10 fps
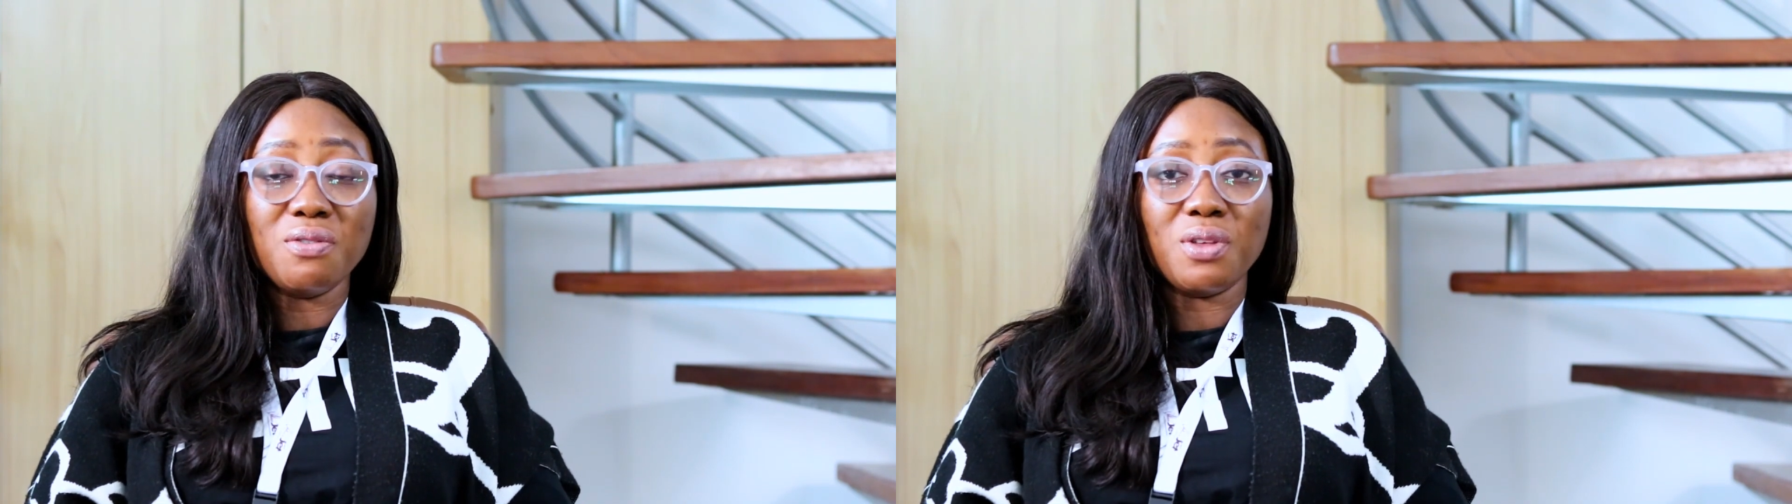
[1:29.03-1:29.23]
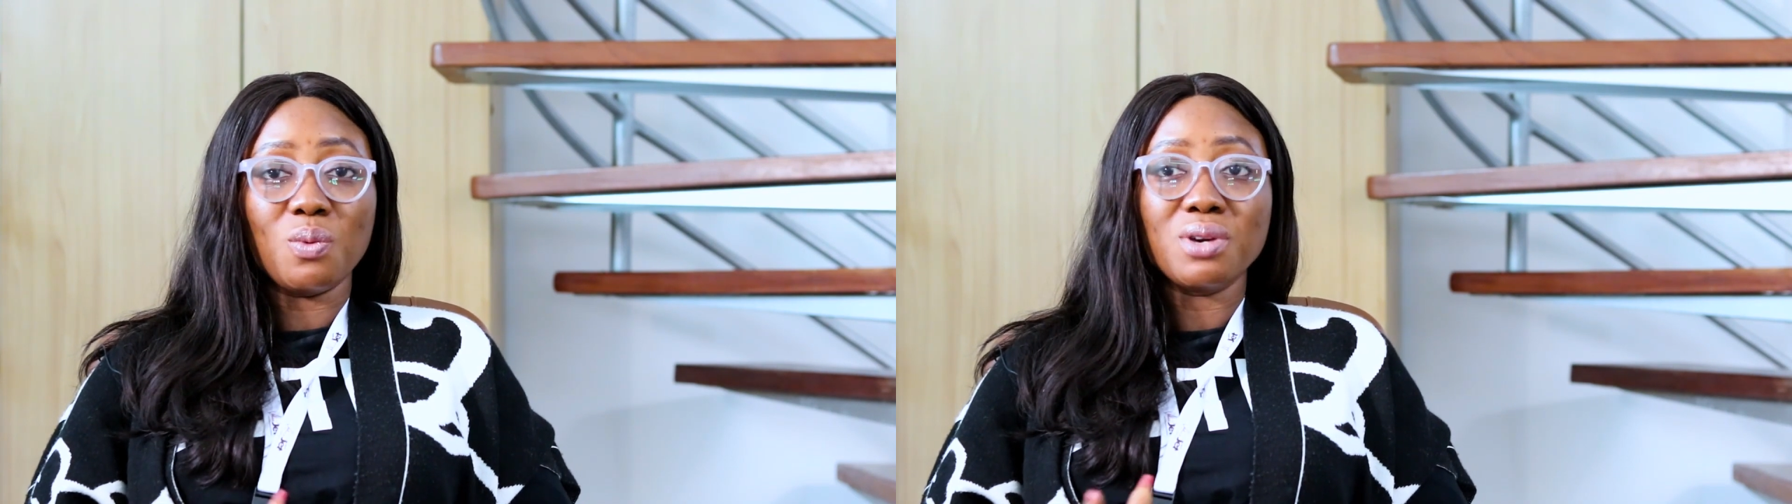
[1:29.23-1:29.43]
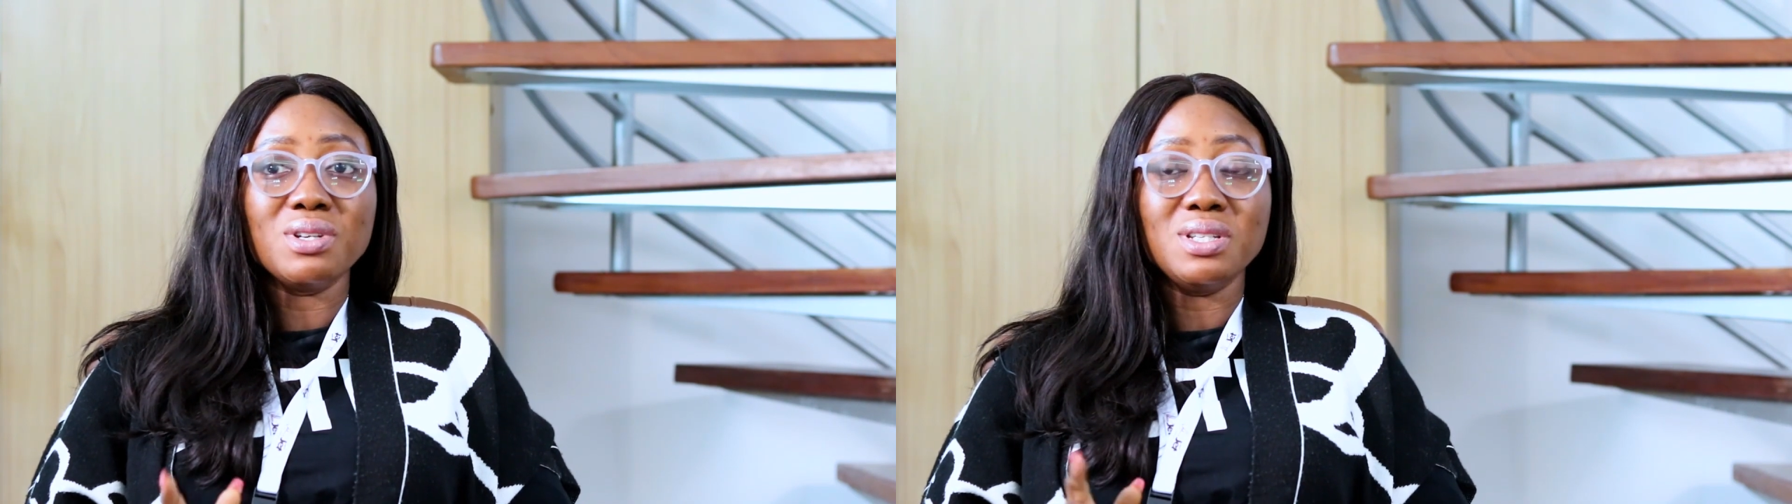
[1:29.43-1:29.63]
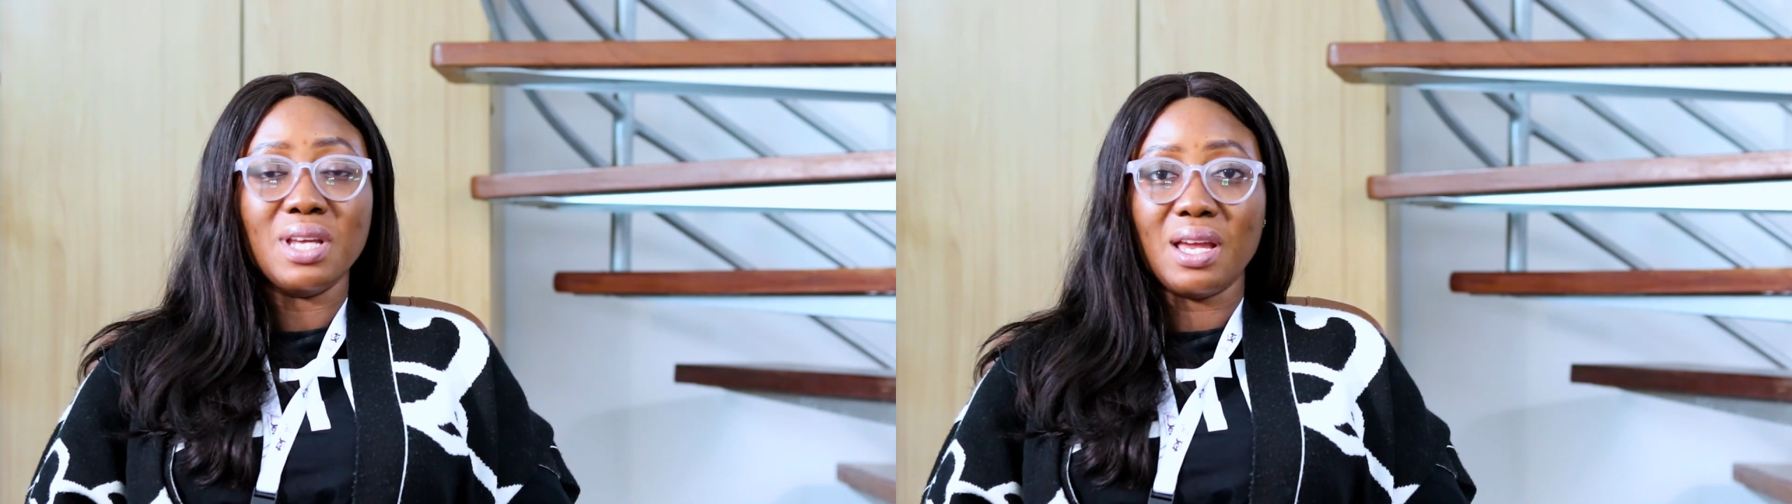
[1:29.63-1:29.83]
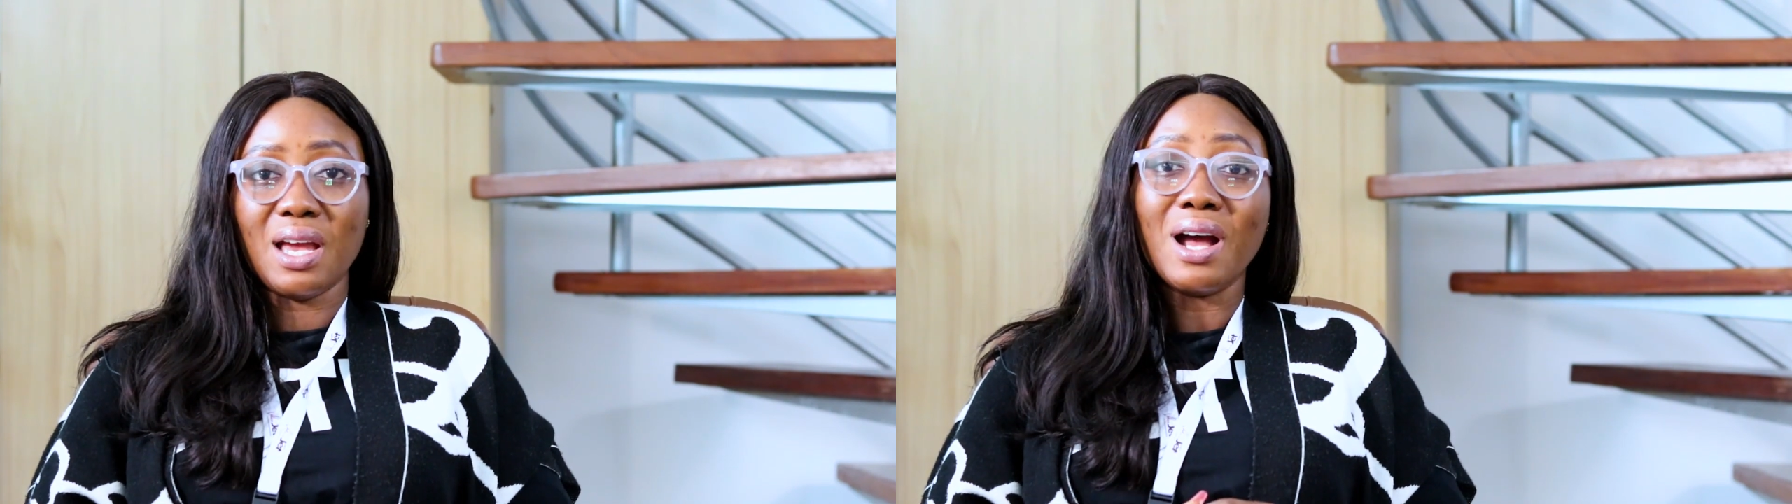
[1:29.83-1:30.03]
If they weren't
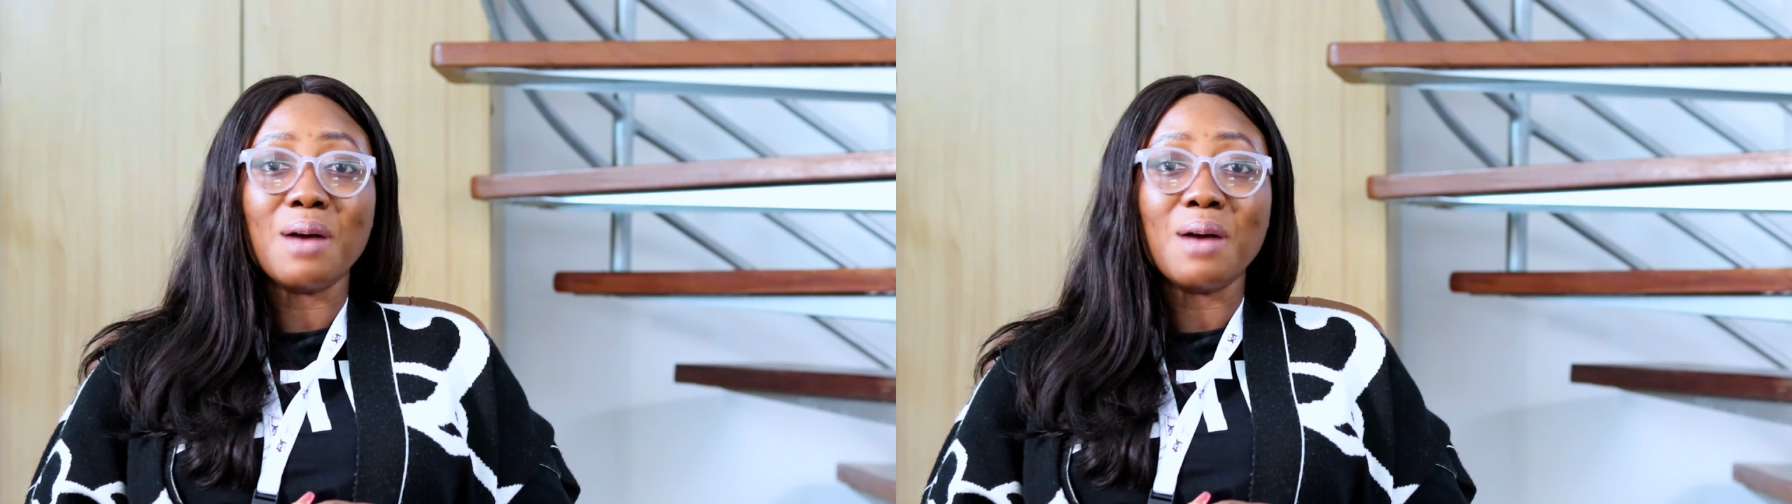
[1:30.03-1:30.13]
there,